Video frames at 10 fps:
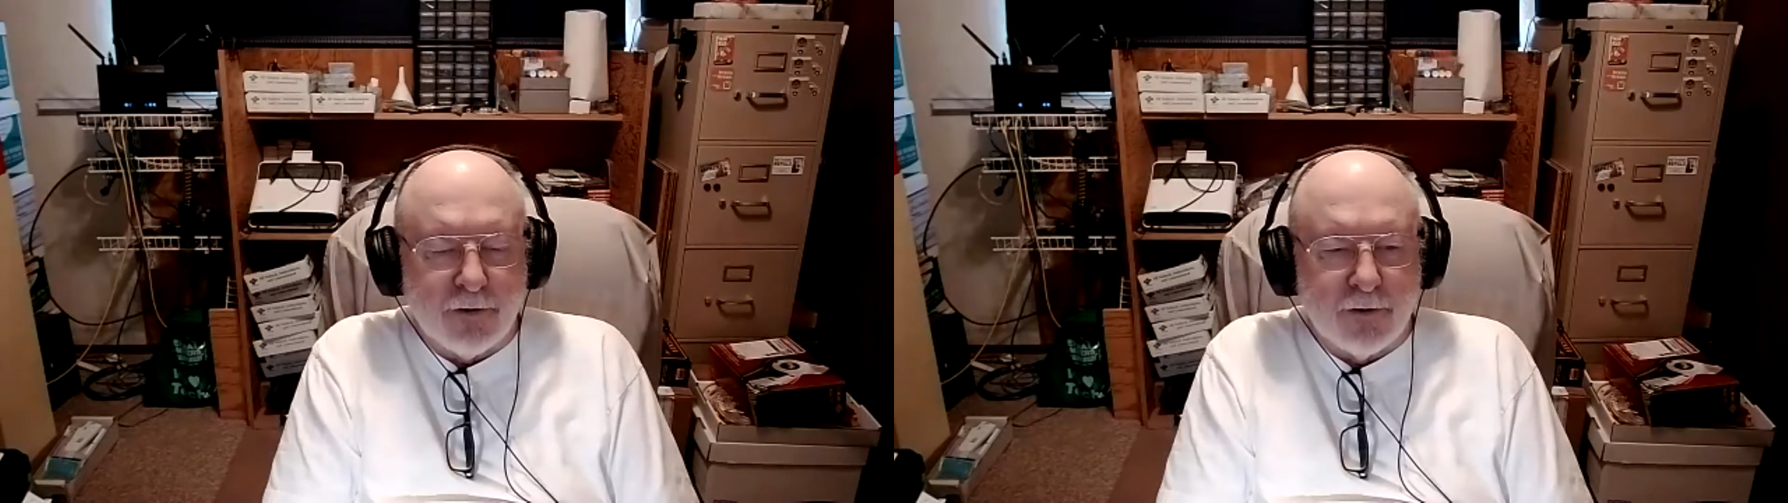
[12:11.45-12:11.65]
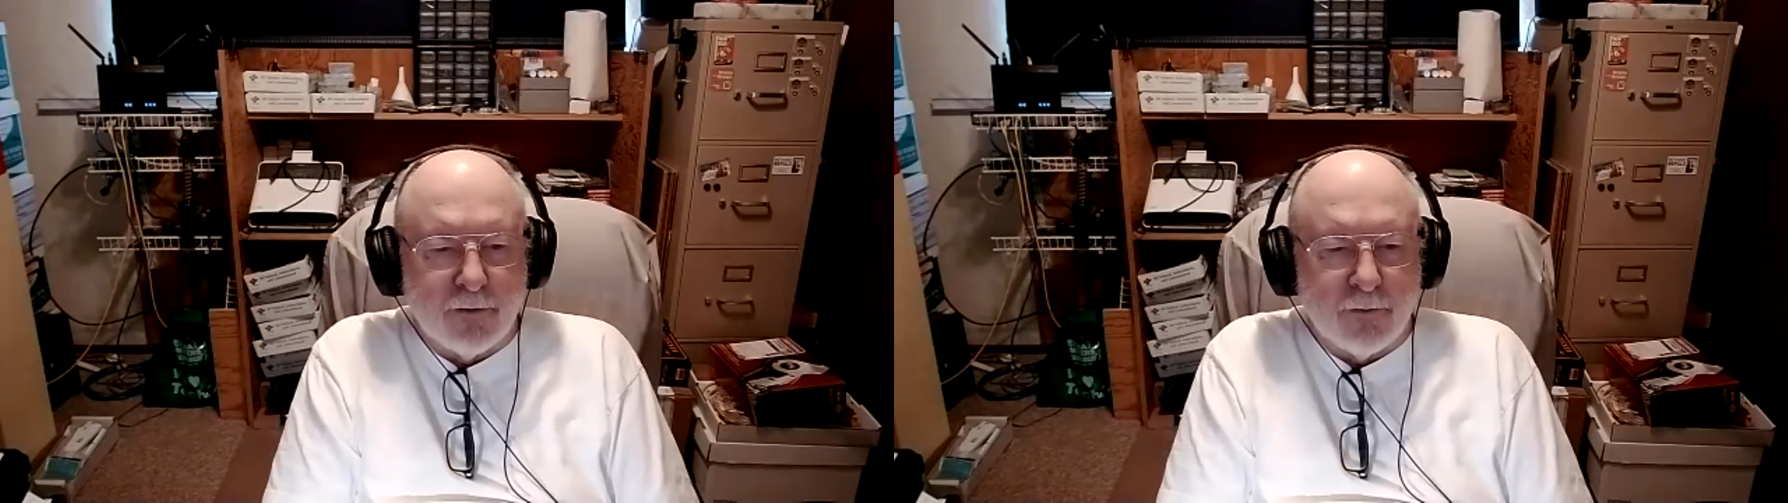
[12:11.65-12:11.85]

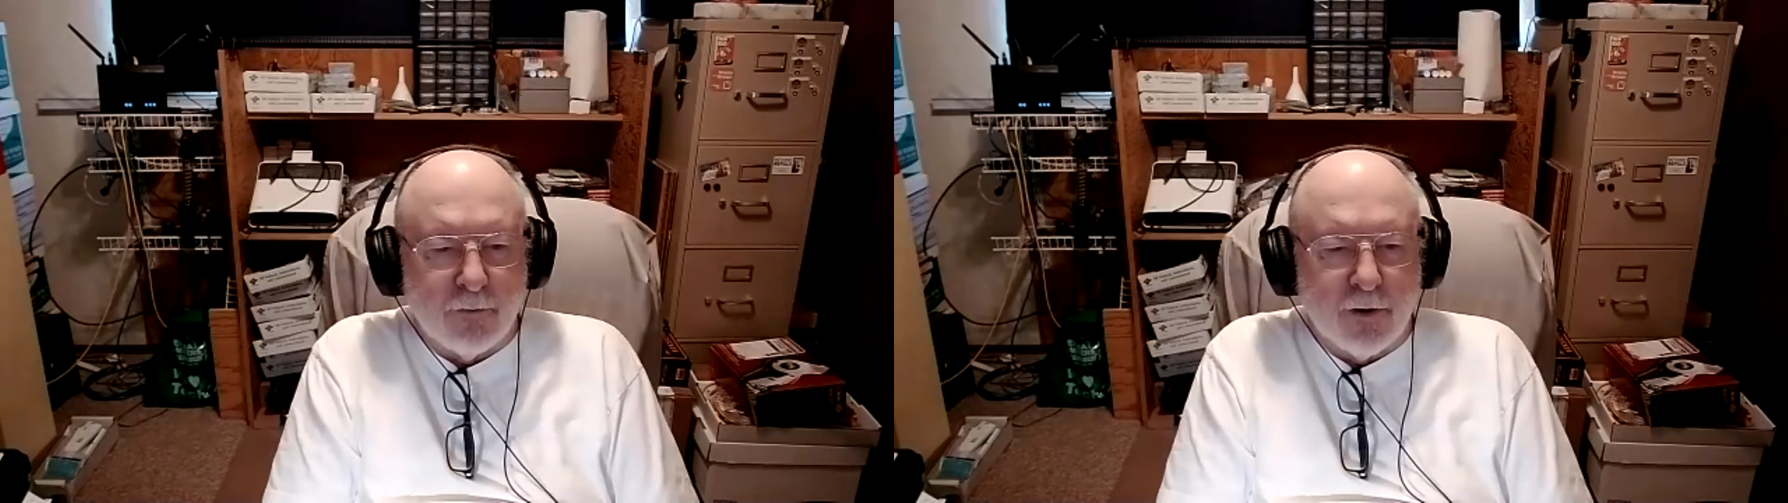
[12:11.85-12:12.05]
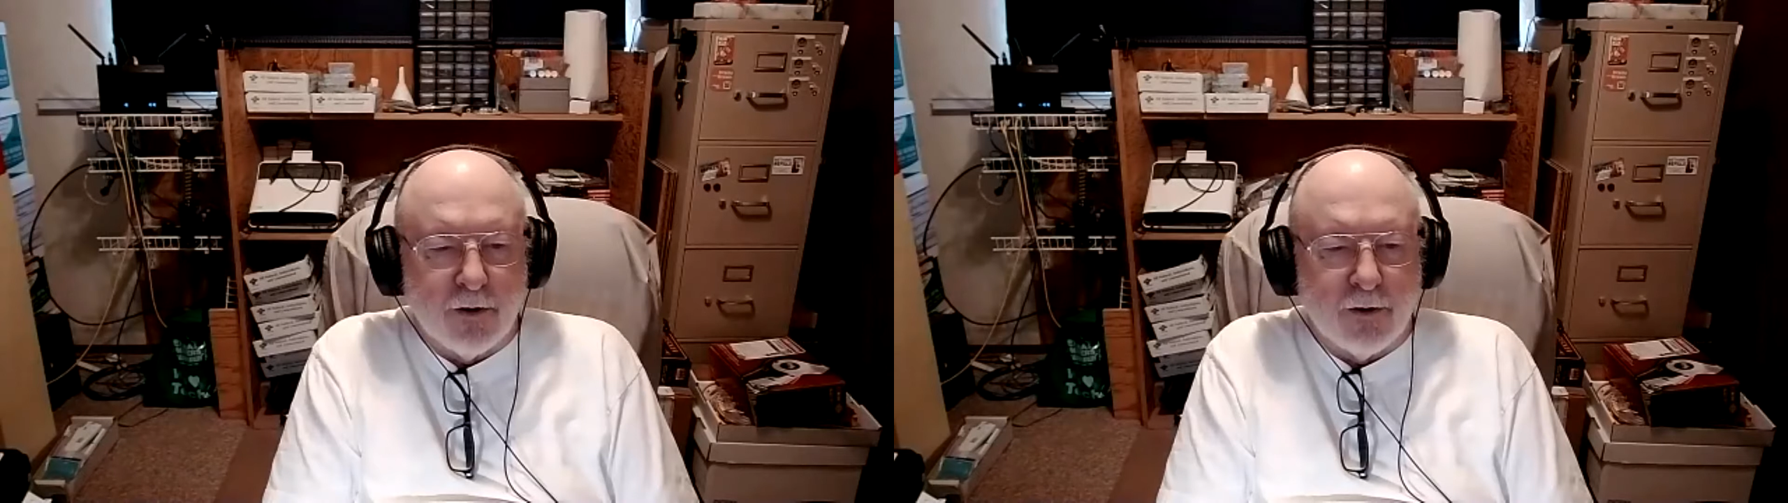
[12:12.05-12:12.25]
the only
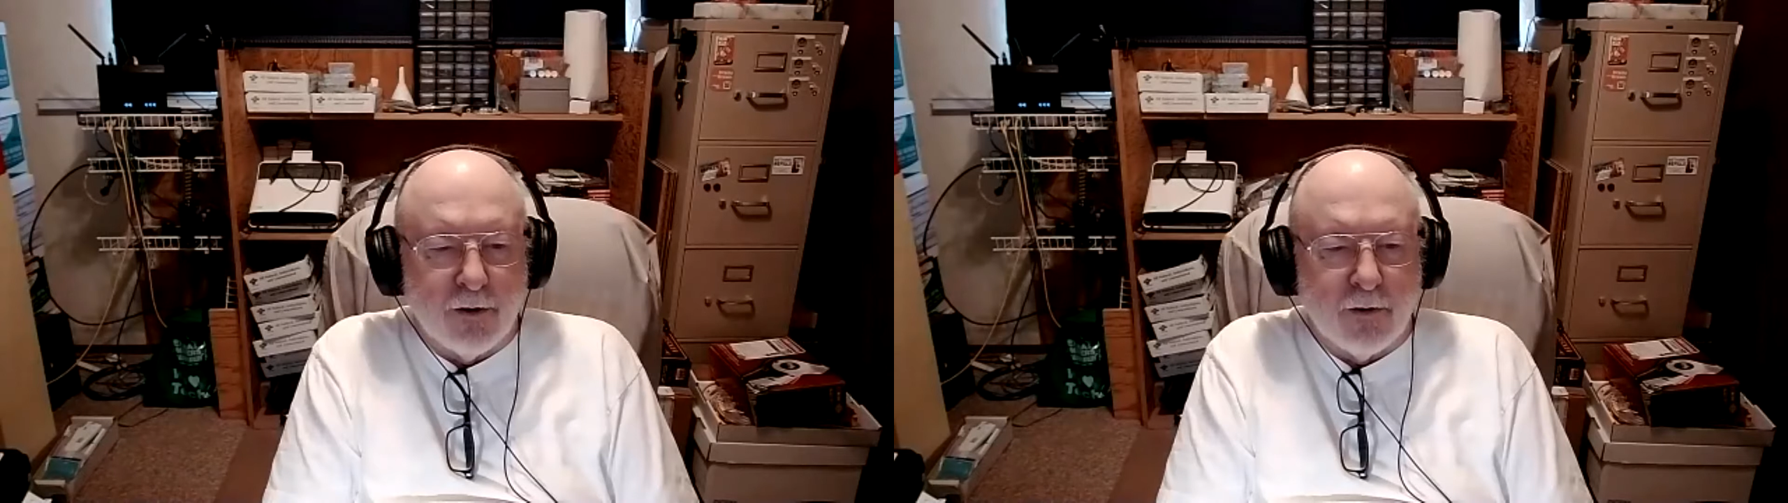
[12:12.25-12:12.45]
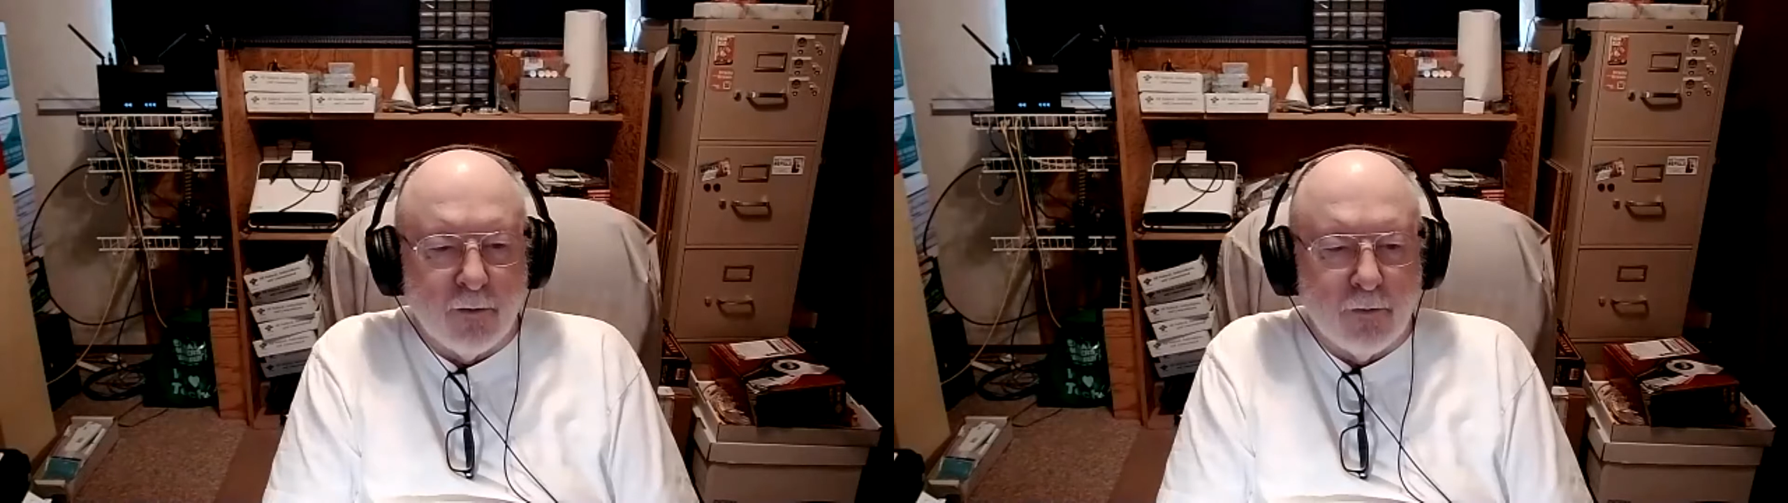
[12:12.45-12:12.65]
way to
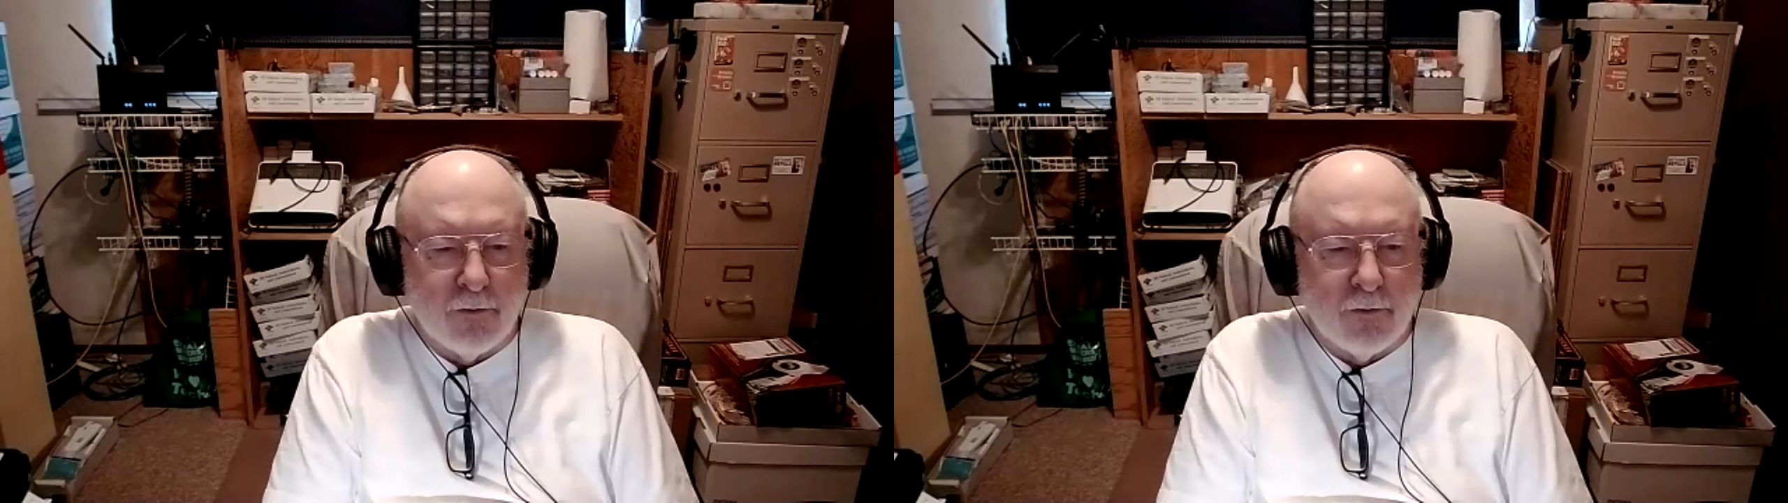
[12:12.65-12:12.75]
go.